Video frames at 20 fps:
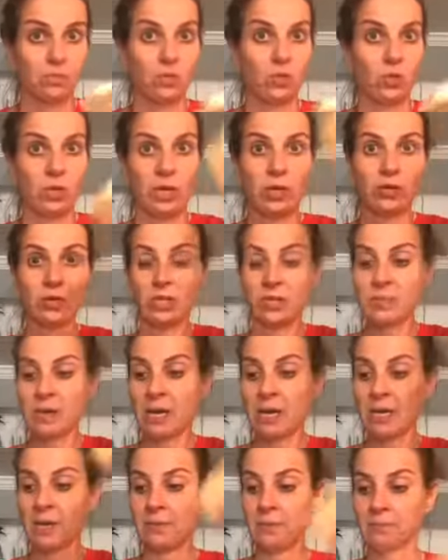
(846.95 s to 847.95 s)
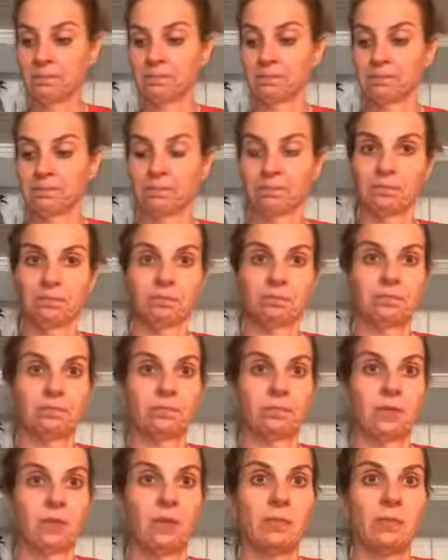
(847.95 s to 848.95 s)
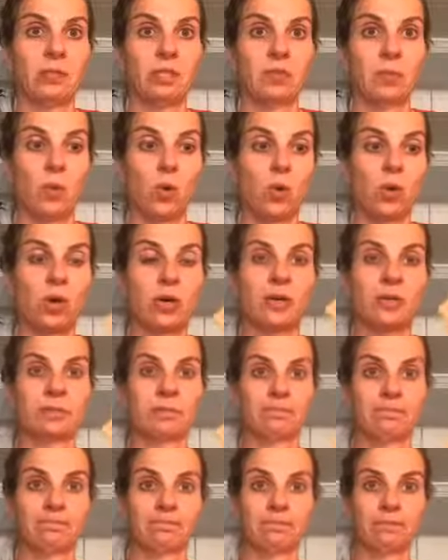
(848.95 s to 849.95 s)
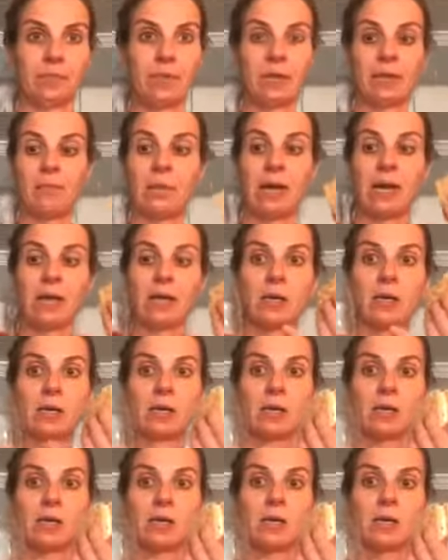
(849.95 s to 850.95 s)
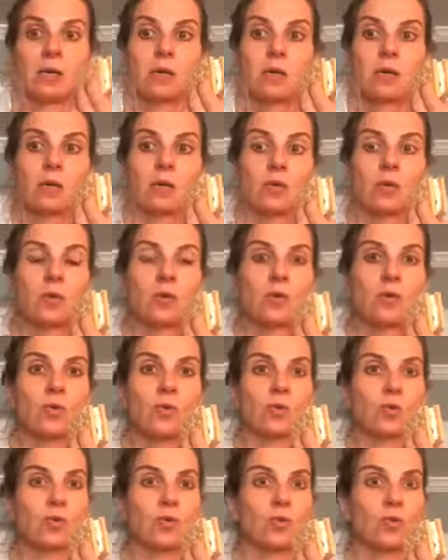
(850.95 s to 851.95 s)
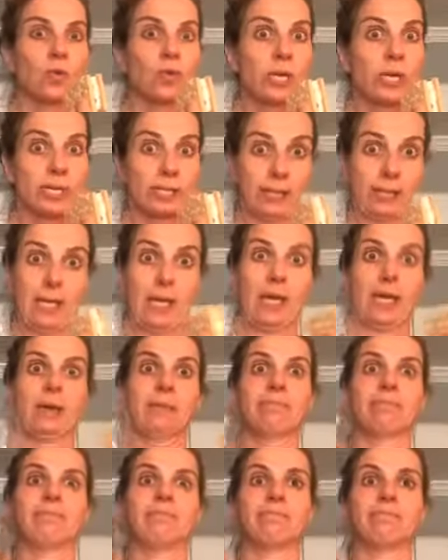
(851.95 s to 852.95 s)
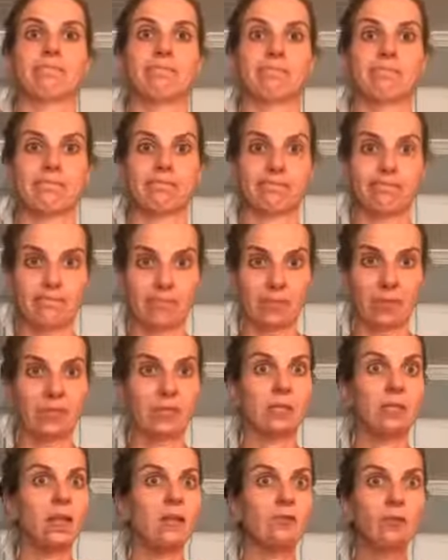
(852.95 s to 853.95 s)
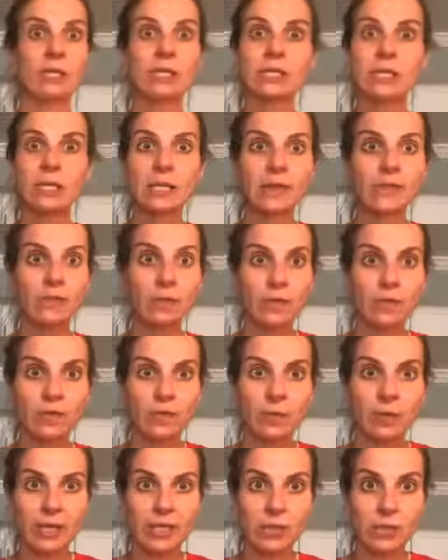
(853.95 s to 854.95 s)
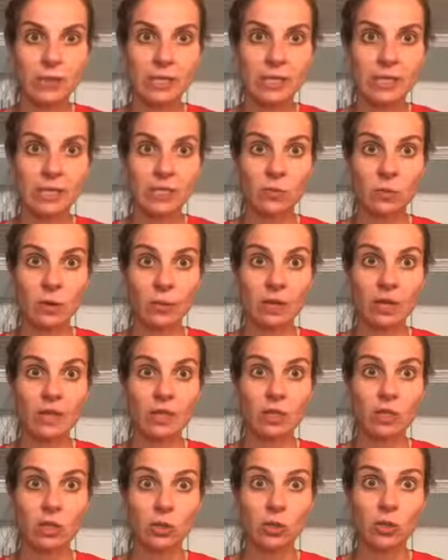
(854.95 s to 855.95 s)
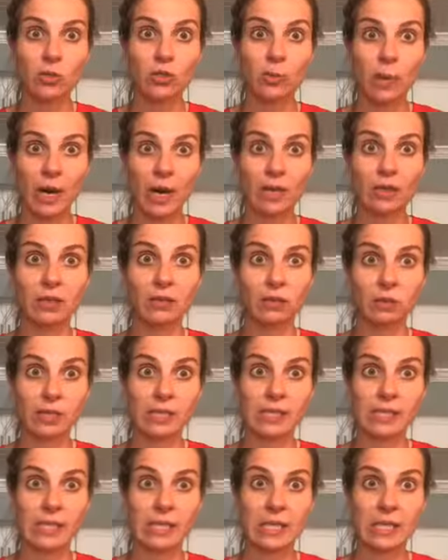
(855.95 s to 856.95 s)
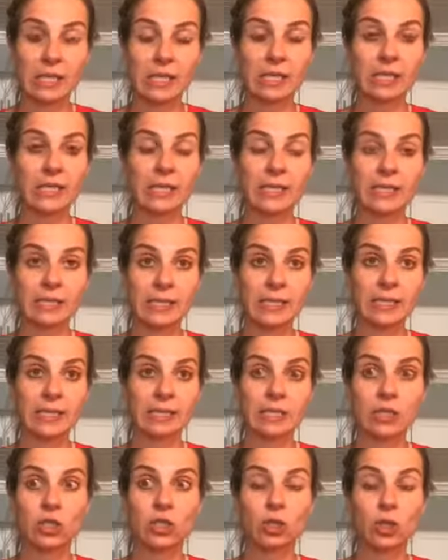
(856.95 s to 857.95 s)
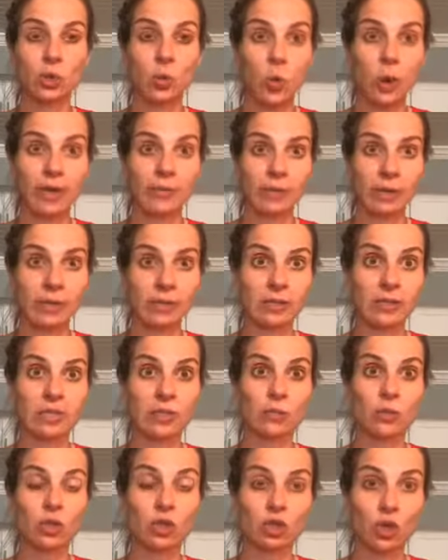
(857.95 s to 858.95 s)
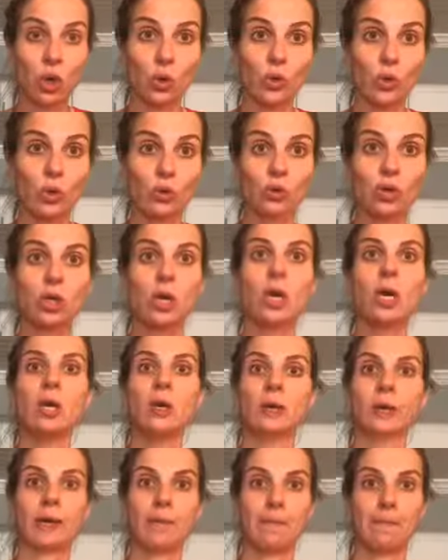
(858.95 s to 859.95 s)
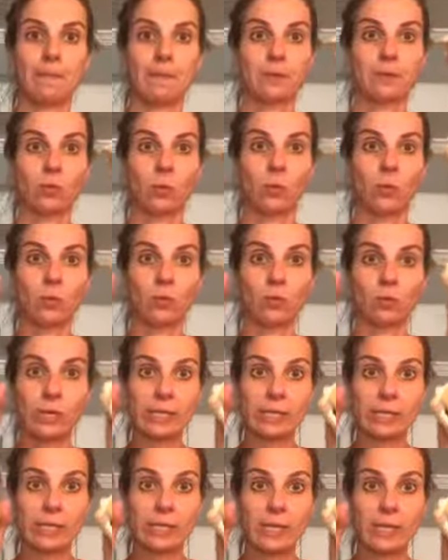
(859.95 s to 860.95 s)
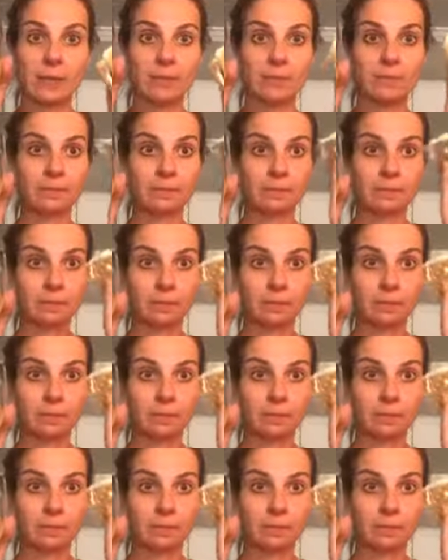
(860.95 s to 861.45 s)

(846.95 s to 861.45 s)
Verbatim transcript: so here's to me, my s'more, and my Riesling. I still have Riesling left over from last week's tasting. Remember I had that huge bottle of Riesling? I had to condense it into two wine bottles because it was so huge. Okay, so Riesling,